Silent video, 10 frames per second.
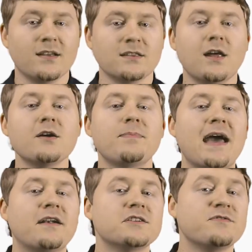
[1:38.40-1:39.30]
Lug
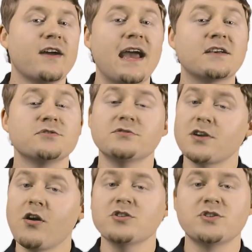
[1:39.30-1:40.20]
patterns for axles
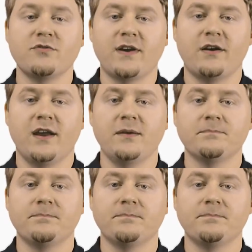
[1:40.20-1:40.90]
also vary.